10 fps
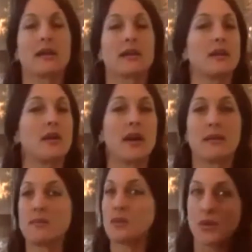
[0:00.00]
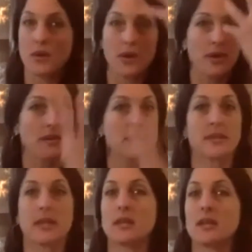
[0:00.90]
You know, I'm yours.
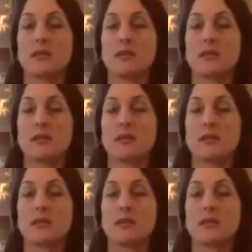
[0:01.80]
Like,